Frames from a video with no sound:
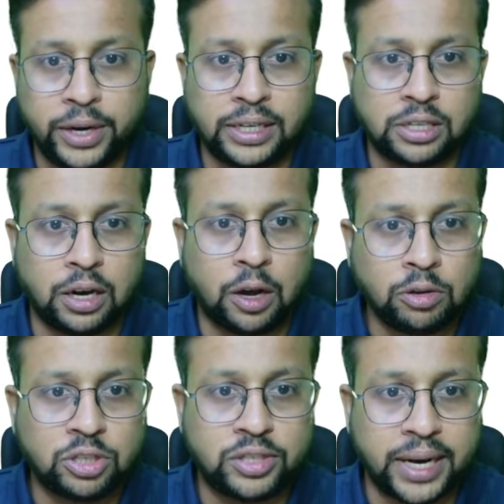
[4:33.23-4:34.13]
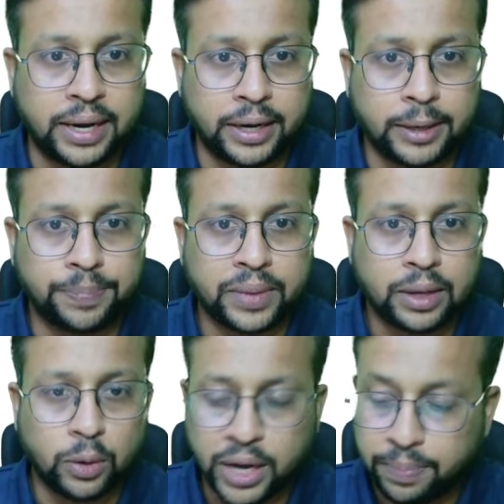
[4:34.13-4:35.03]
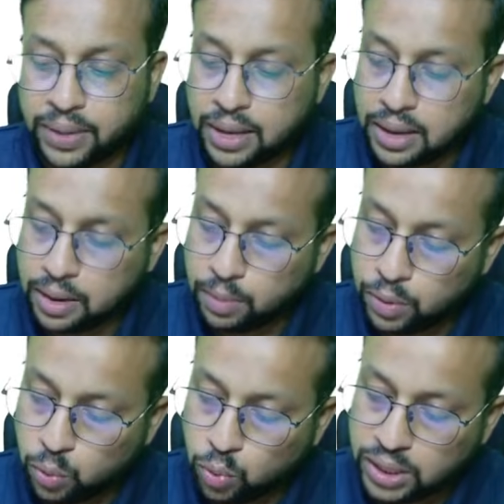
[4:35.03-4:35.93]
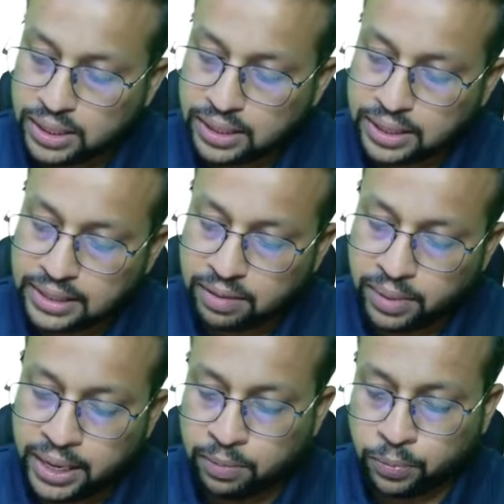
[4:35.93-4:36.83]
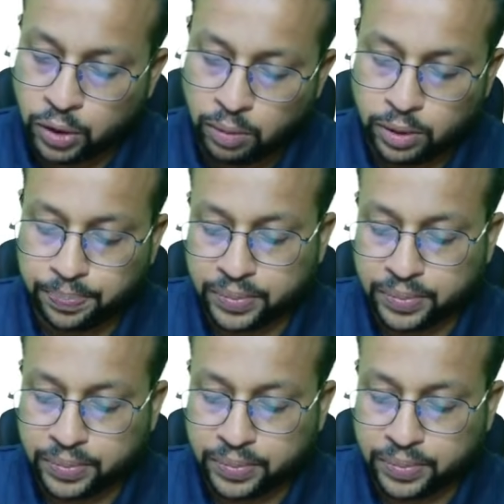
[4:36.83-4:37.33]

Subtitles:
It's long standing. Okay, but what is the main problem?